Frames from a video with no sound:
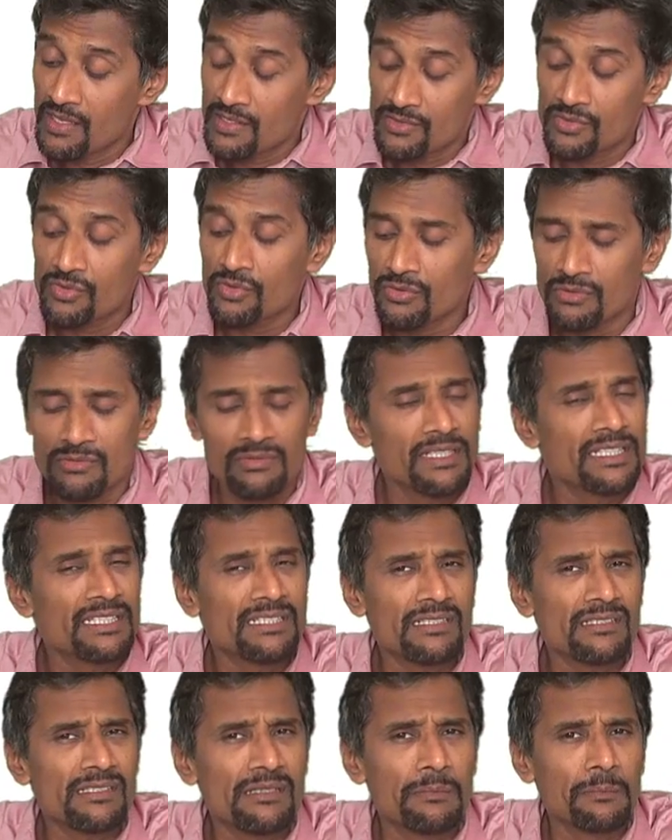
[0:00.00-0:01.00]
So, it's
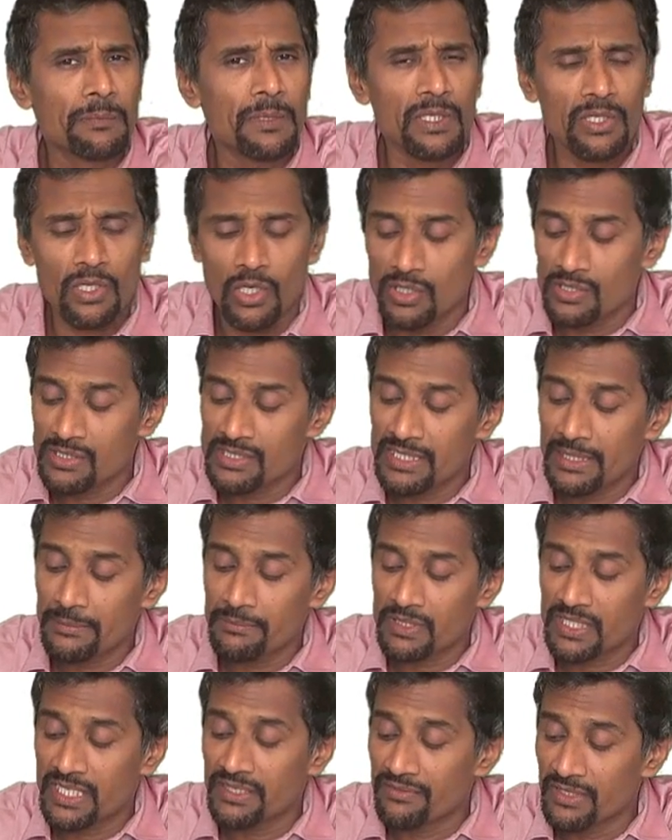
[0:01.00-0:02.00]
a simple
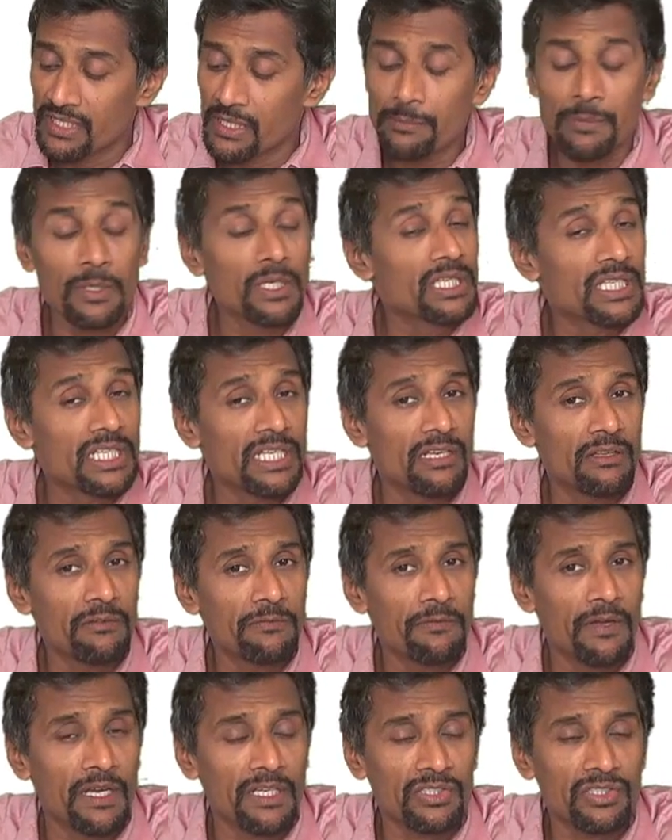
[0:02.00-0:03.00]
concept. Given a particular
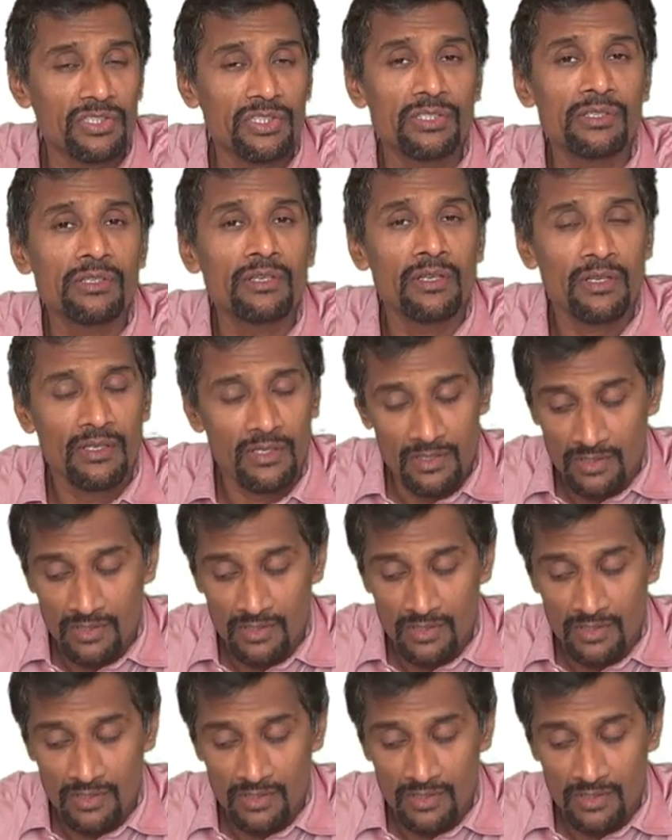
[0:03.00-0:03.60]
function,